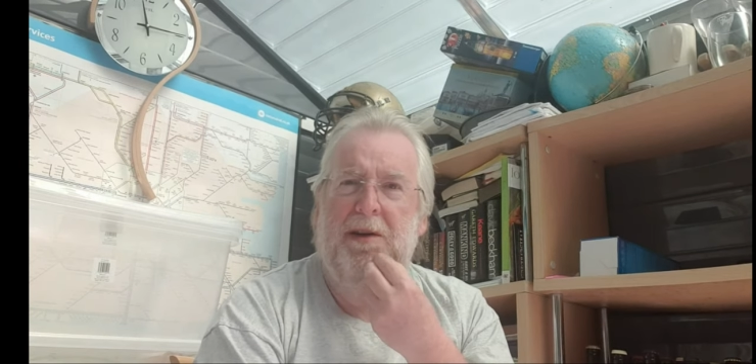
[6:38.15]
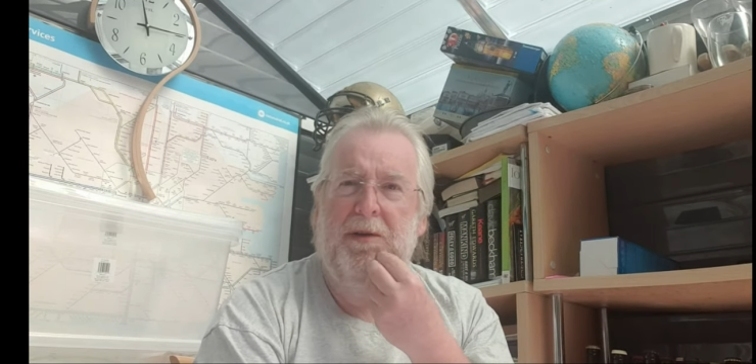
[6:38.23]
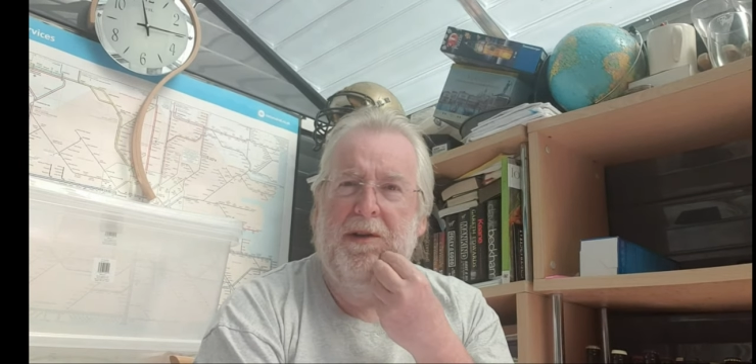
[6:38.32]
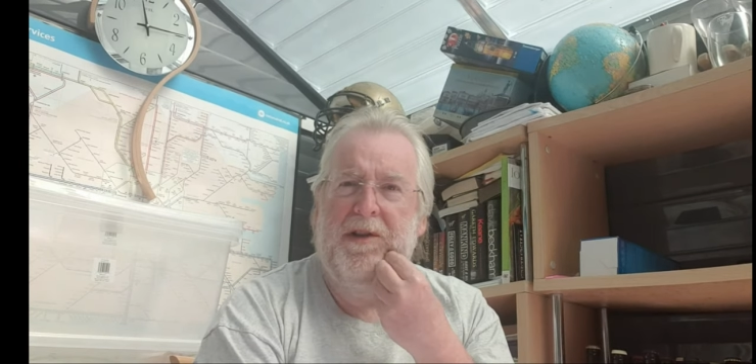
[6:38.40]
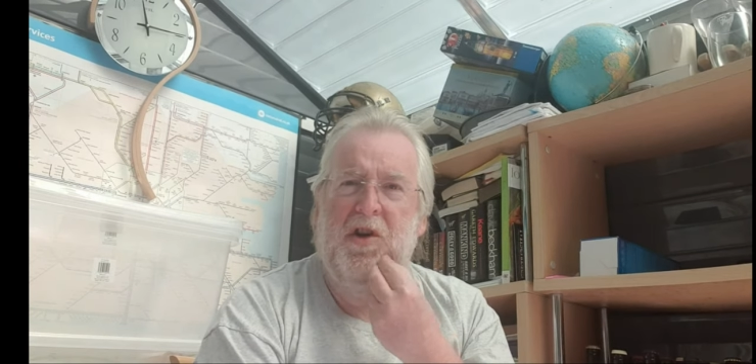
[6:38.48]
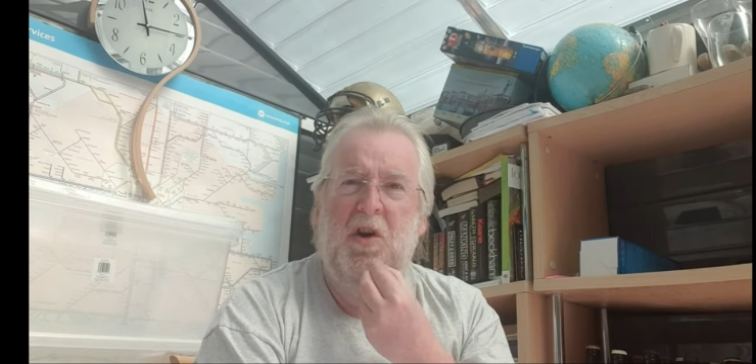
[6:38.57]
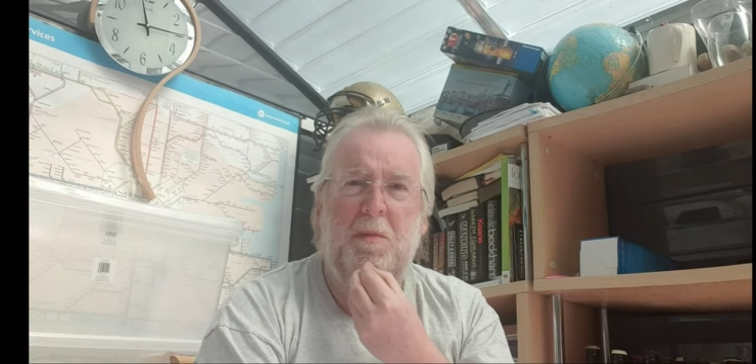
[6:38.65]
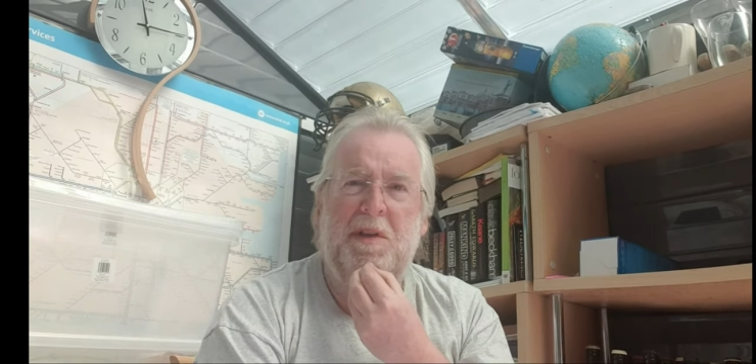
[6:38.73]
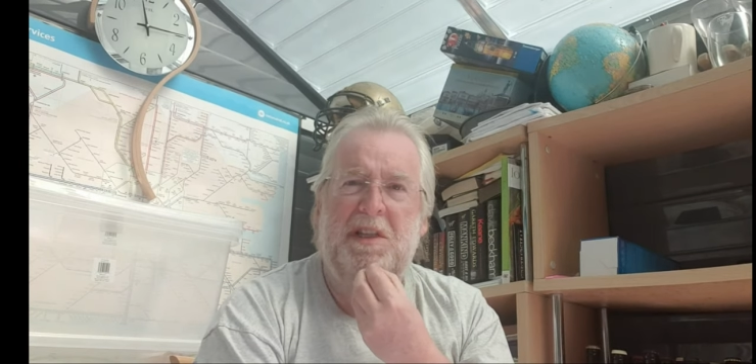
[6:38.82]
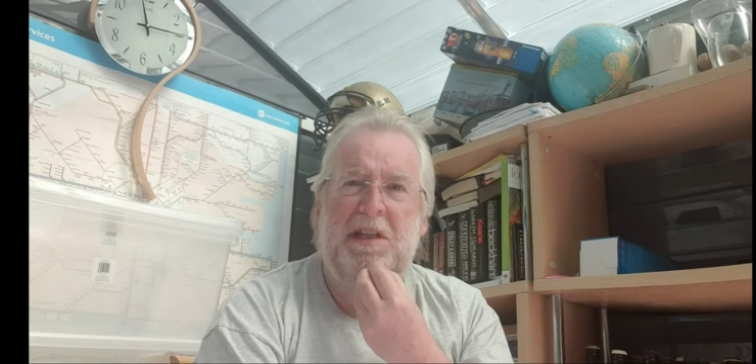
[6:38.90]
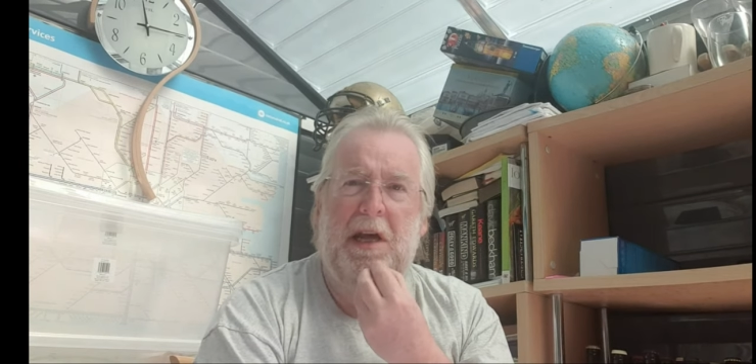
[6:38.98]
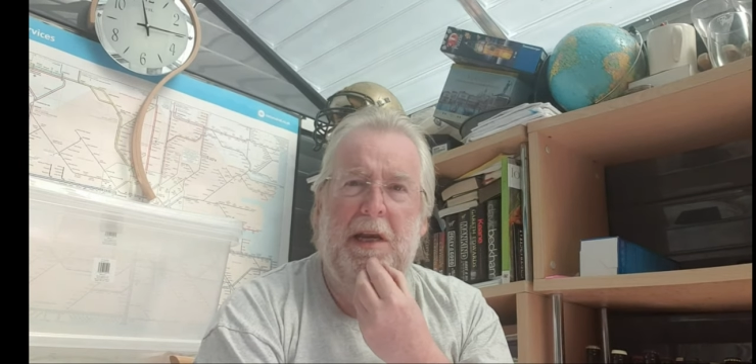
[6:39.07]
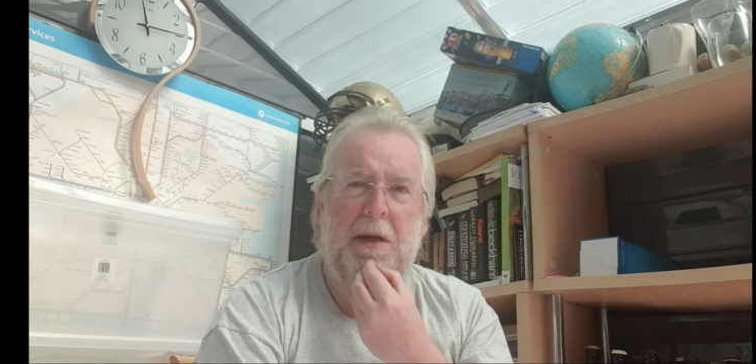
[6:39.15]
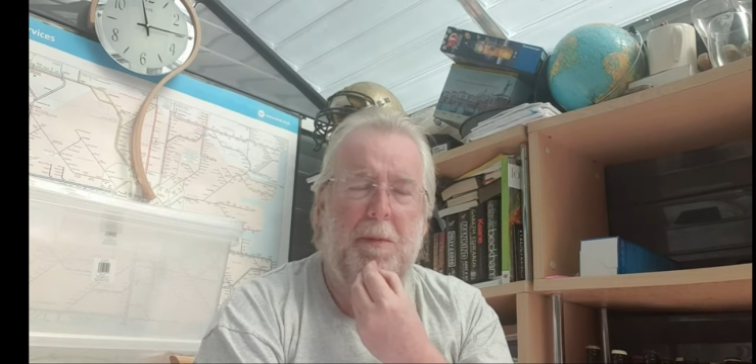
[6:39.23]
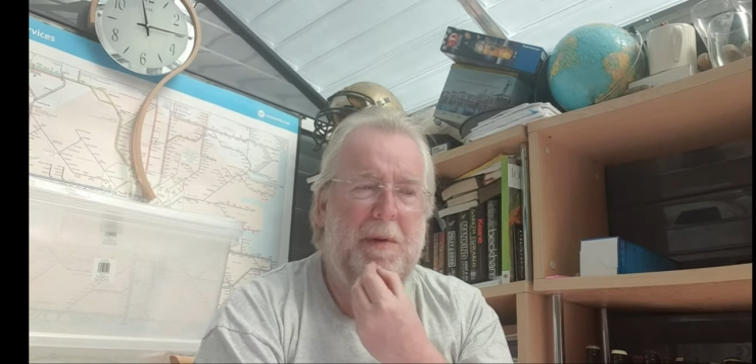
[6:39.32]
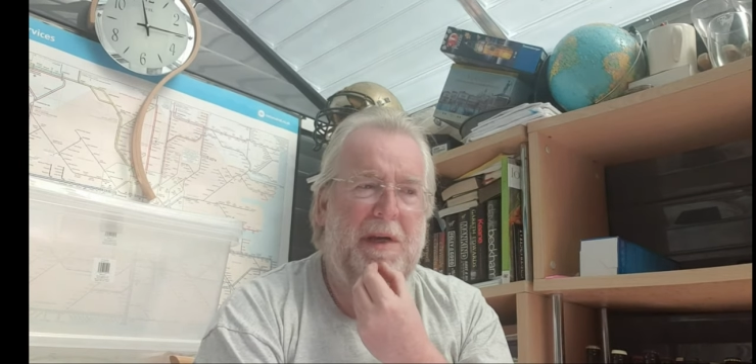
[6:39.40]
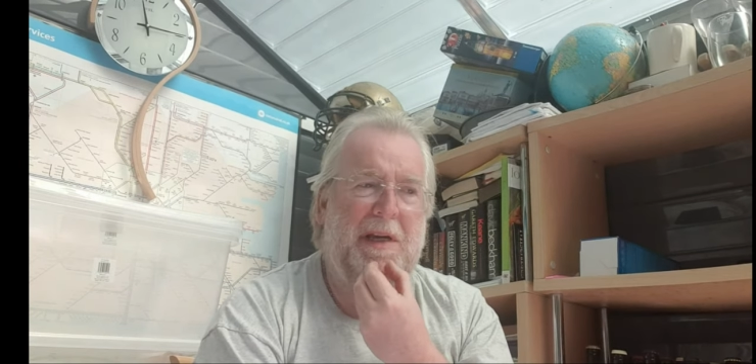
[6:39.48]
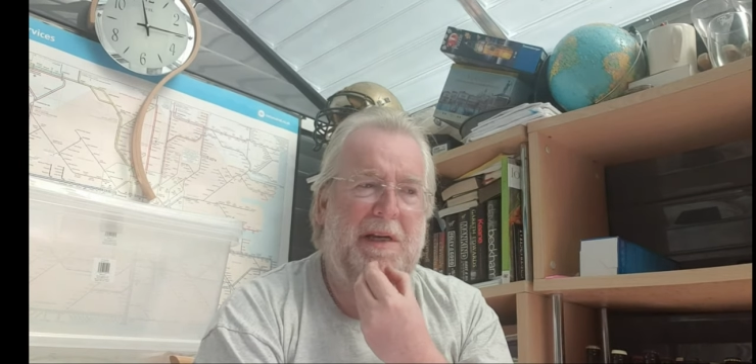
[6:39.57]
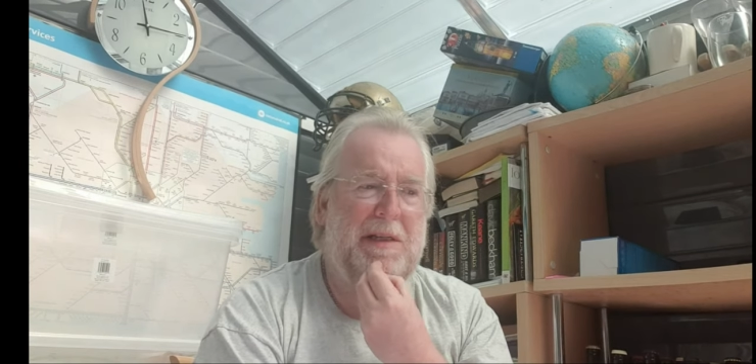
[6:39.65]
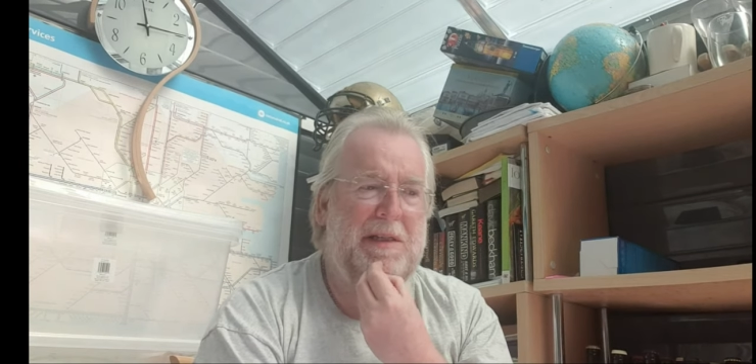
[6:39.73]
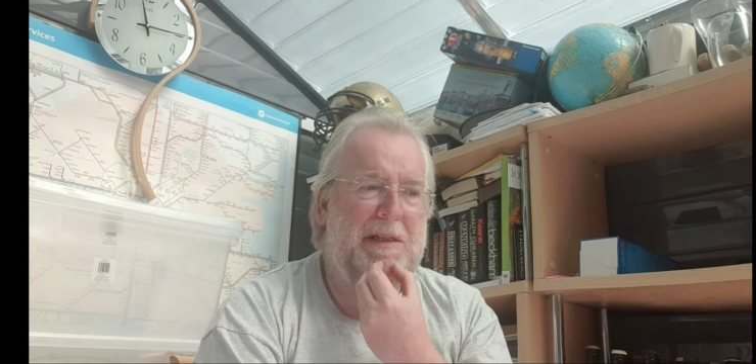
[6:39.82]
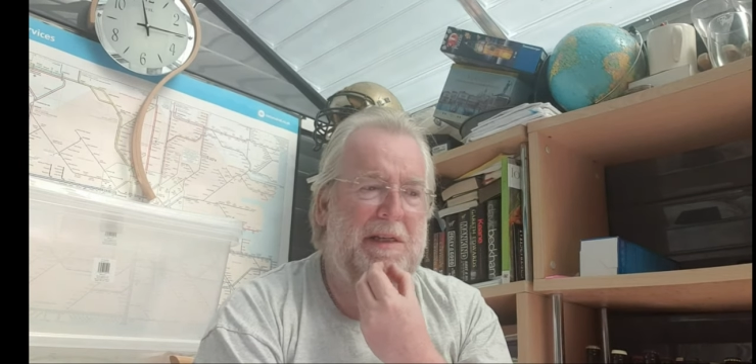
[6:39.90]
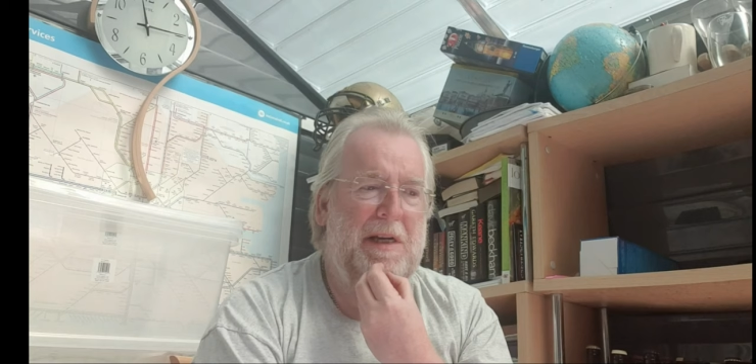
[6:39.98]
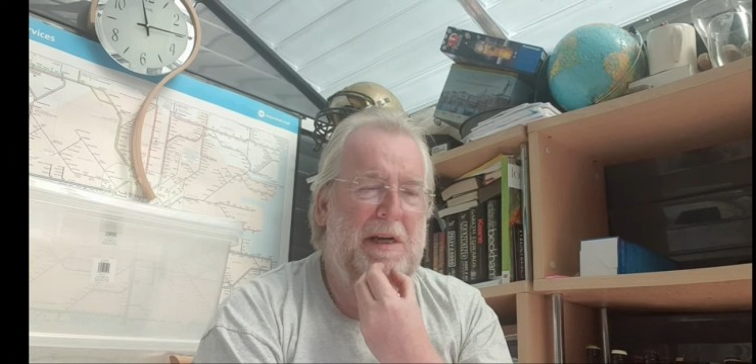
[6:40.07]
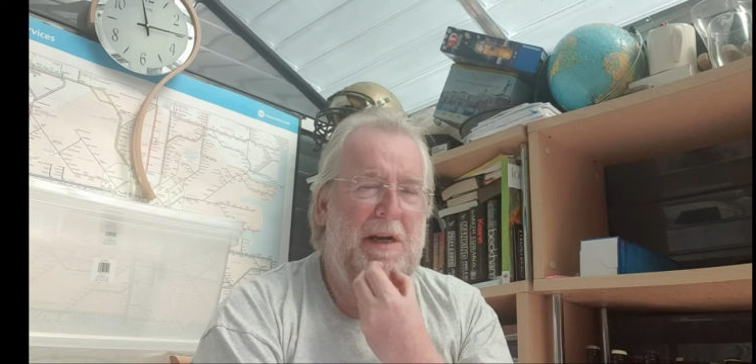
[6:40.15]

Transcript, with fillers: on a German stint because